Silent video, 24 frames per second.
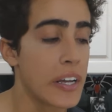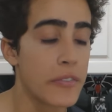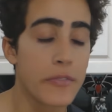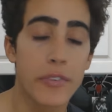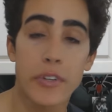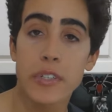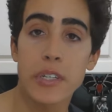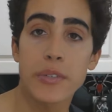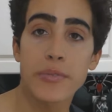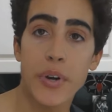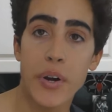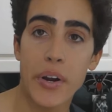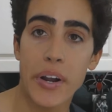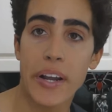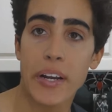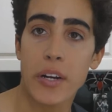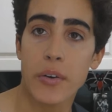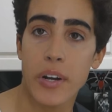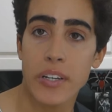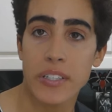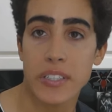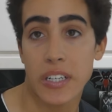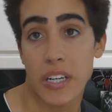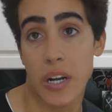Very, very
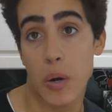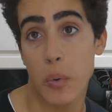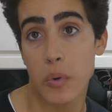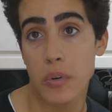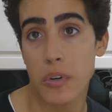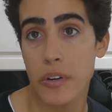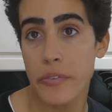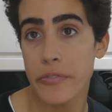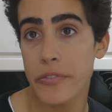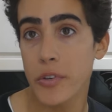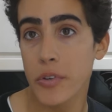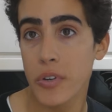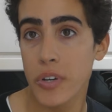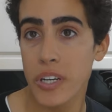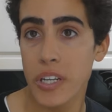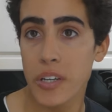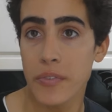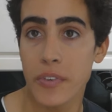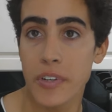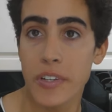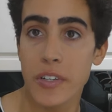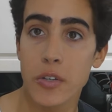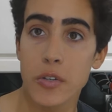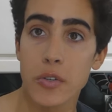interesting. I wonder if you could
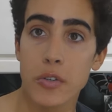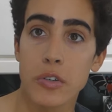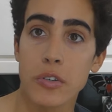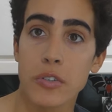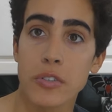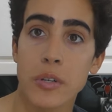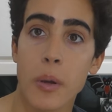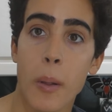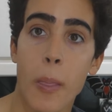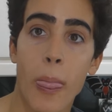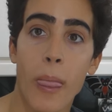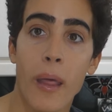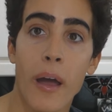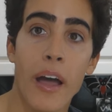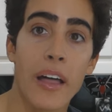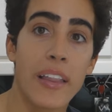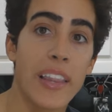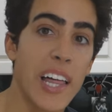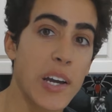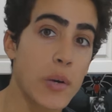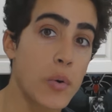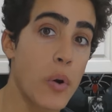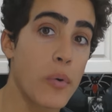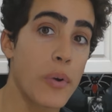even use,
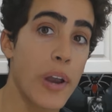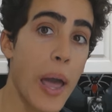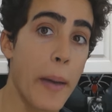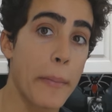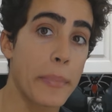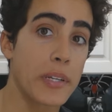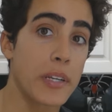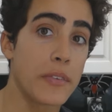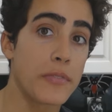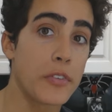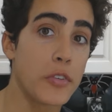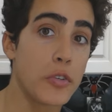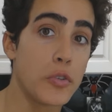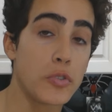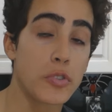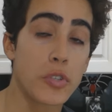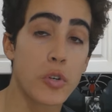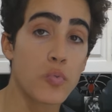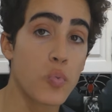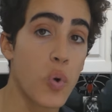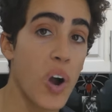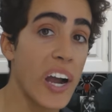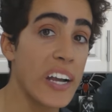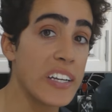like what would happen if you used
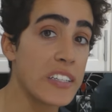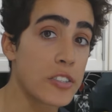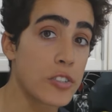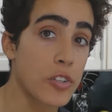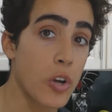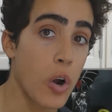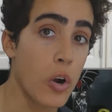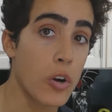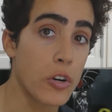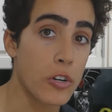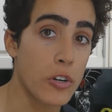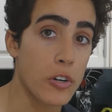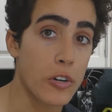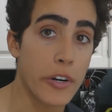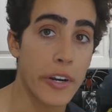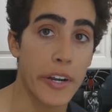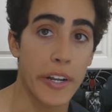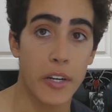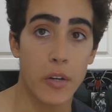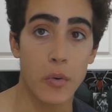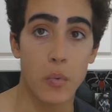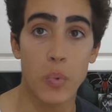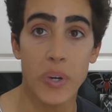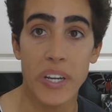a rye starter
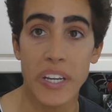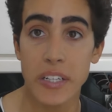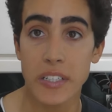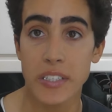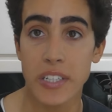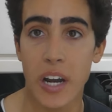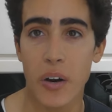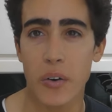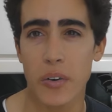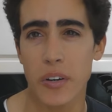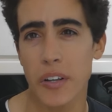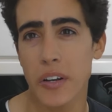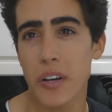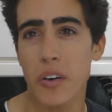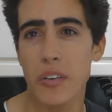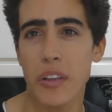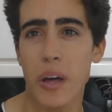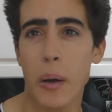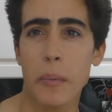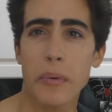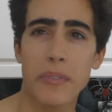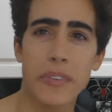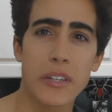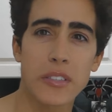and a wheat sourdough. You
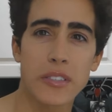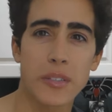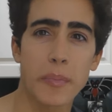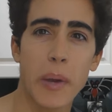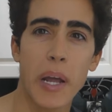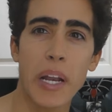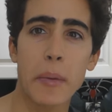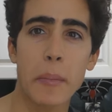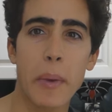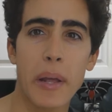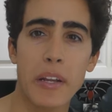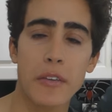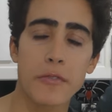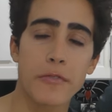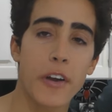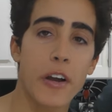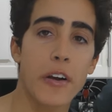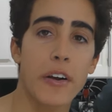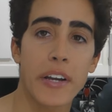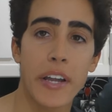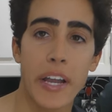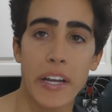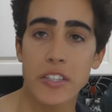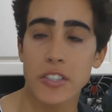know, there's many, many
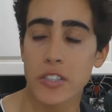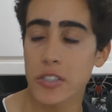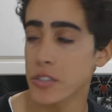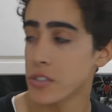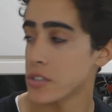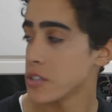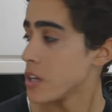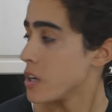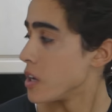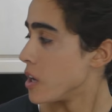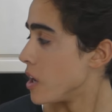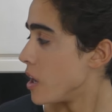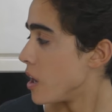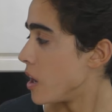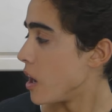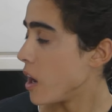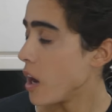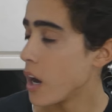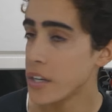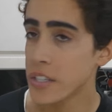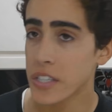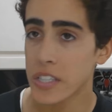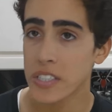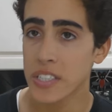variations
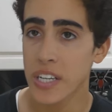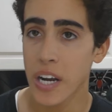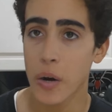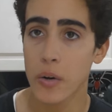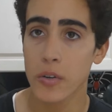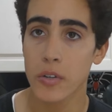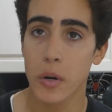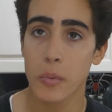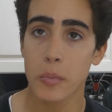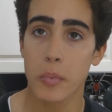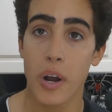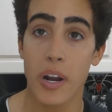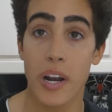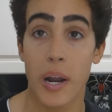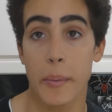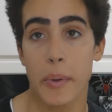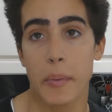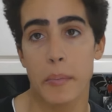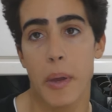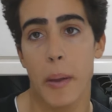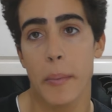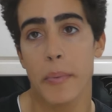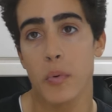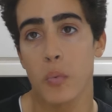uh, to sourdough bread. I
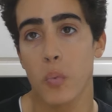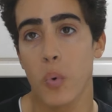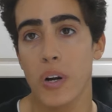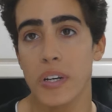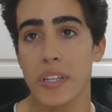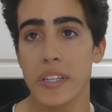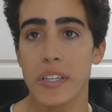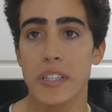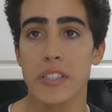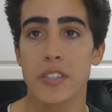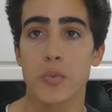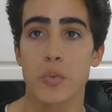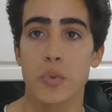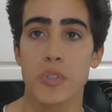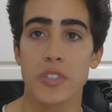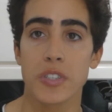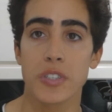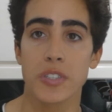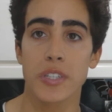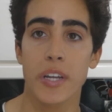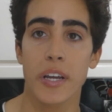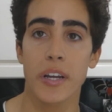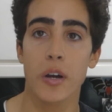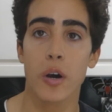mean, maybe one yeast would
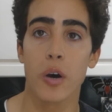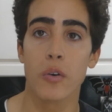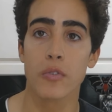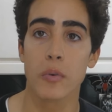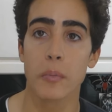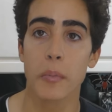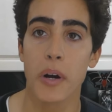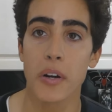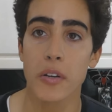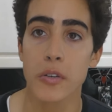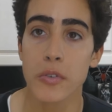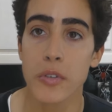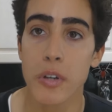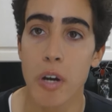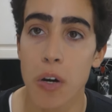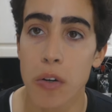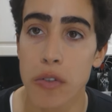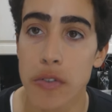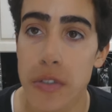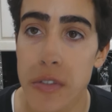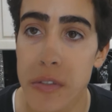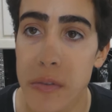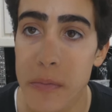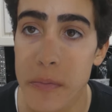just take over, but who
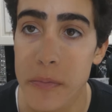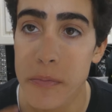knows.